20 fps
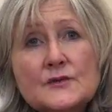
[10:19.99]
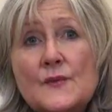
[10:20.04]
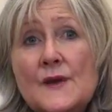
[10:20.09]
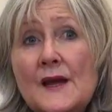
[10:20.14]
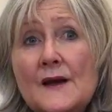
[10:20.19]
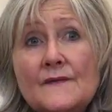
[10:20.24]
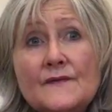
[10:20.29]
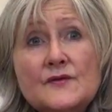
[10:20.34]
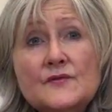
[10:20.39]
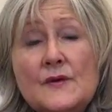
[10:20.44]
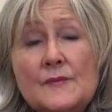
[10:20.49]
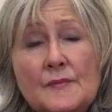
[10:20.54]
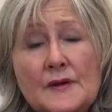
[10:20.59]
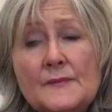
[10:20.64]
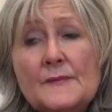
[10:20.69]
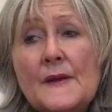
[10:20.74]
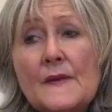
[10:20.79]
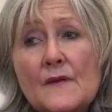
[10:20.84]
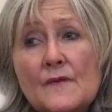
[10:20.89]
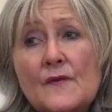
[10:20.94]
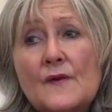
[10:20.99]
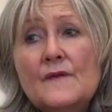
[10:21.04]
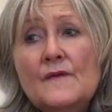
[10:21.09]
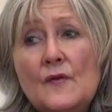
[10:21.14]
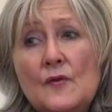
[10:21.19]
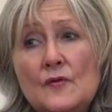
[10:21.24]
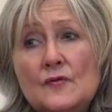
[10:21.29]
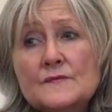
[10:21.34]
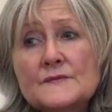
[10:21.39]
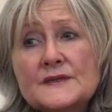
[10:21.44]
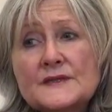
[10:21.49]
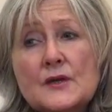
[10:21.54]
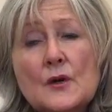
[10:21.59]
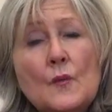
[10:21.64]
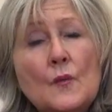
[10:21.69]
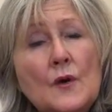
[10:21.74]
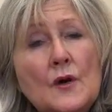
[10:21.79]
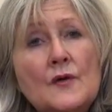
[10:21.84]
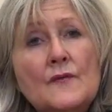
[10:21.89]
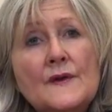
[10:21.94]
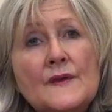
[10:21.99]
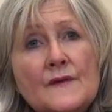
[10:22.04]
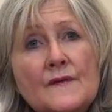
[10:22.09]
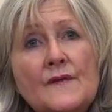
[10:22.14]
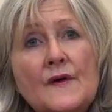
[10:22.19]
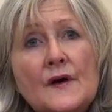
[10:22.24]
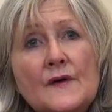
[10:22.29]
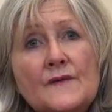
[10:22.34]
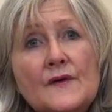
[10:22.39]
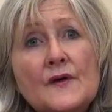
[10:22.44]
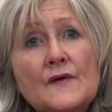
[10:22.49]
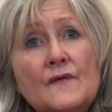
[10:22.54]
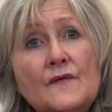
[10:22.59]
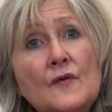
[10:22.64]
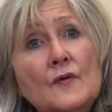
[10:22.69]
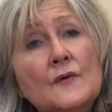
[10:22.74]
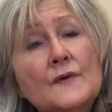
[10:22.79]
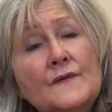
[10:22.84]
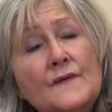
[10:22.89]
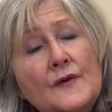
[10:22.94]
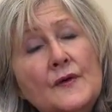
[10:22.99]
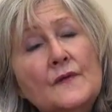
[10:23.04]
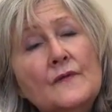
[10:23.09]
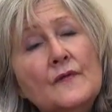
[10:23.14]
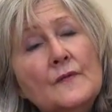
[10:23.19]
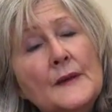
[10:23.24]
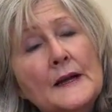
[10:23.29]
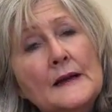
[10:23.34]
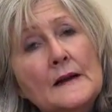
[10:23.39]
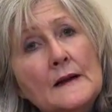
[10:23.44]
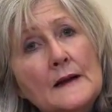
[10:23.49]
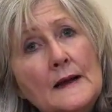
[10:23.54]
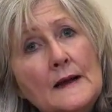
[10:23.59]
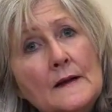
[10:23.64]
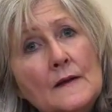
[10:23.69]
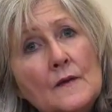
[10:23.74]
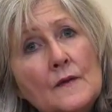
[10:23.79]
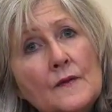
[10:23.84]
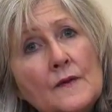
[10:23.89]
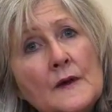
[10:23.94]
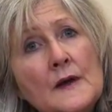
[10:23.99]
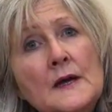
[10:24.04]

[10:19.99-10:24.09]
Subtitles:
we have to implement the reforms that were in the 5-year forward view for mental health.